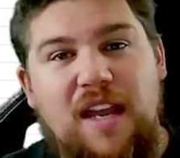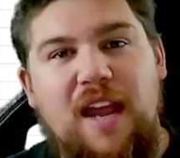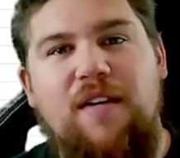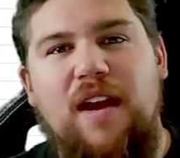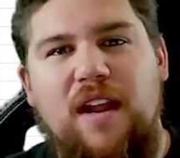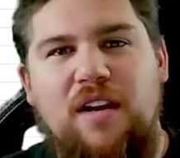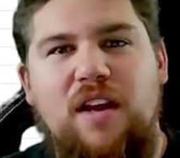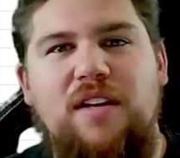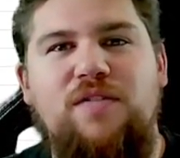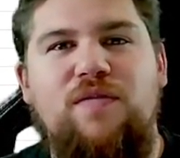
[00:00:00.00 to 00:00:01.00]

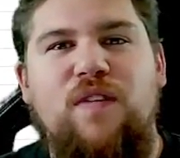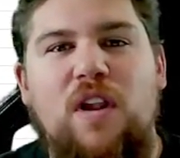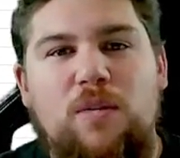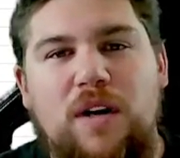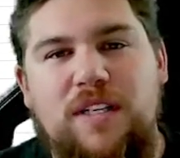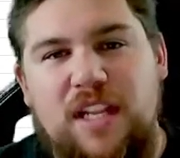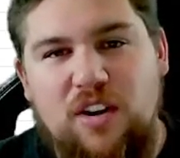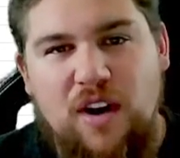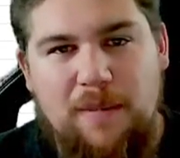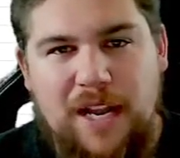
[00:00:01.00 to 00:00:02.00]
and follow our
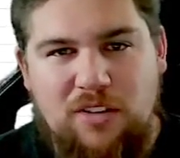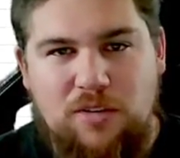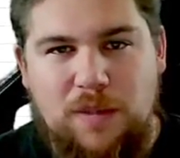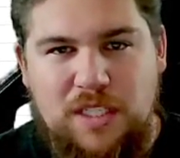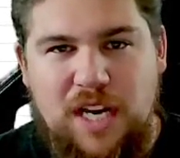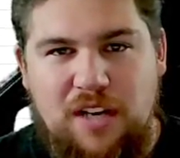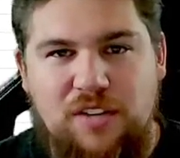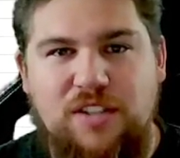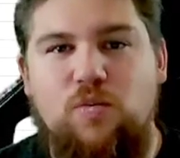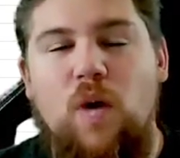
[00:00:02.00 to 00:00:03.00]
Telegram announcement channel
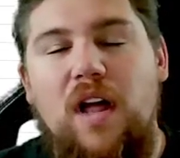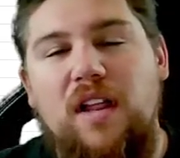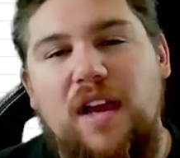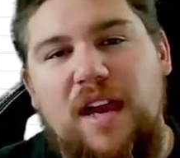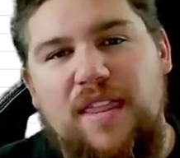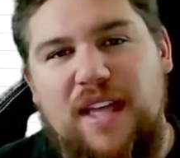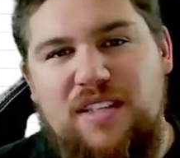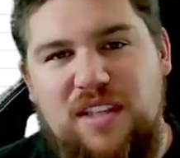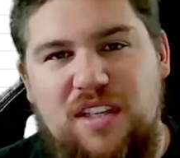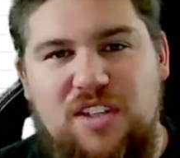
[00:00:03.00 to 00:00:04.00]
as well. That's
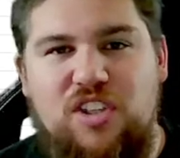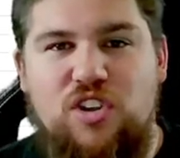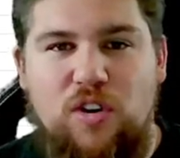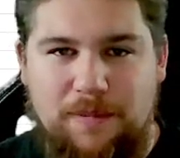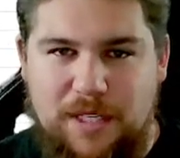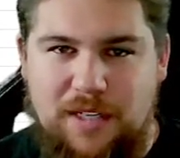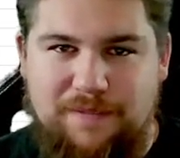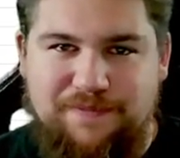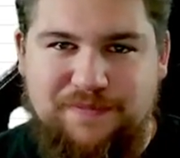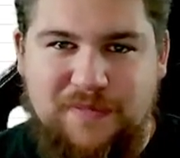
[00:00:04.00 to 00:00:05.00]
in the description.
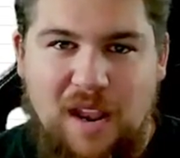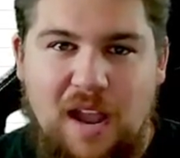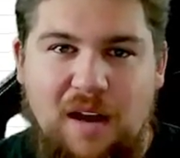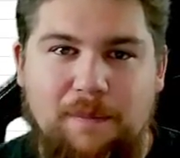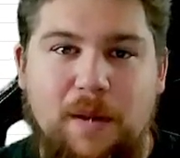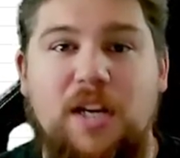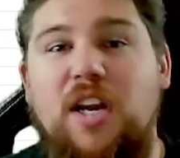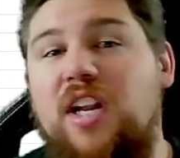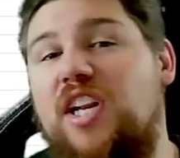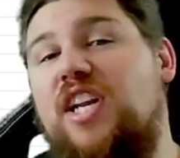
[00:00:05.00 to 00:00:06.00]
But you're
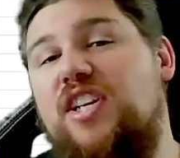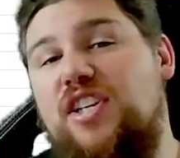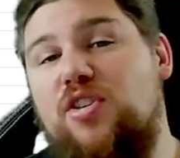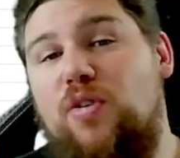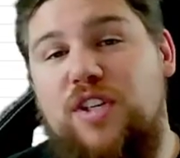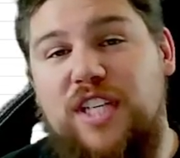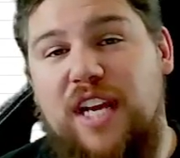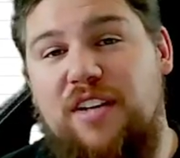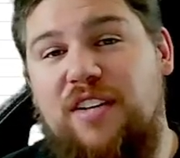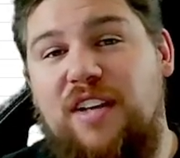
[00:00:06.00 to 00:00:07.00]
going to need a Discord
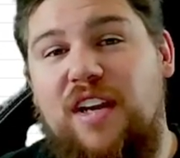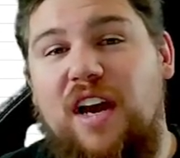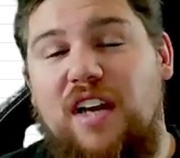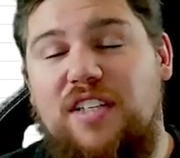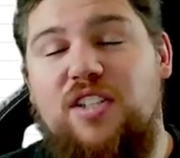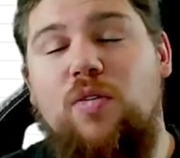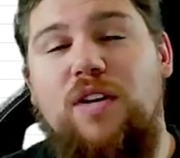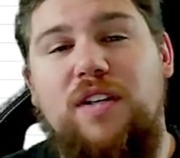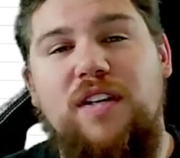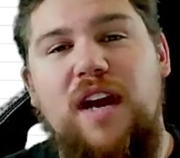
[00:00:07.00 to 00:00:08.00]
channel, a
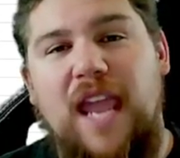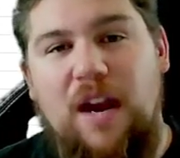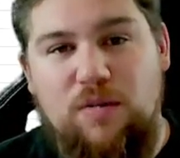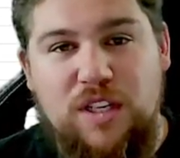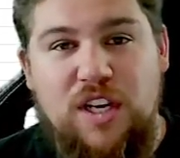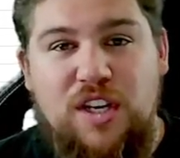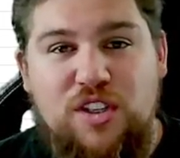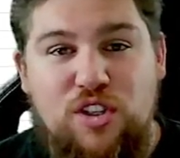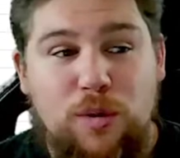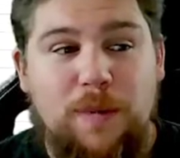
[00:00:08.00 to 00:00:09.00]
Discord account
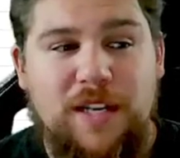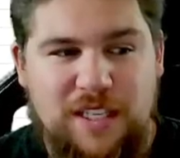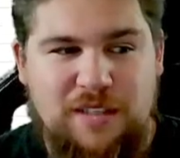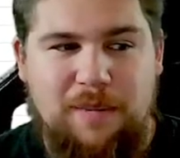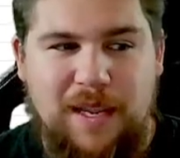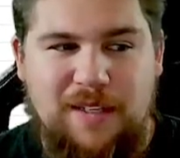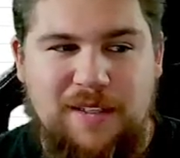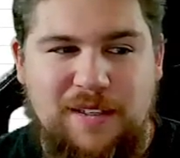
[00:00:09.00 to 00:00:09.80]
to participate.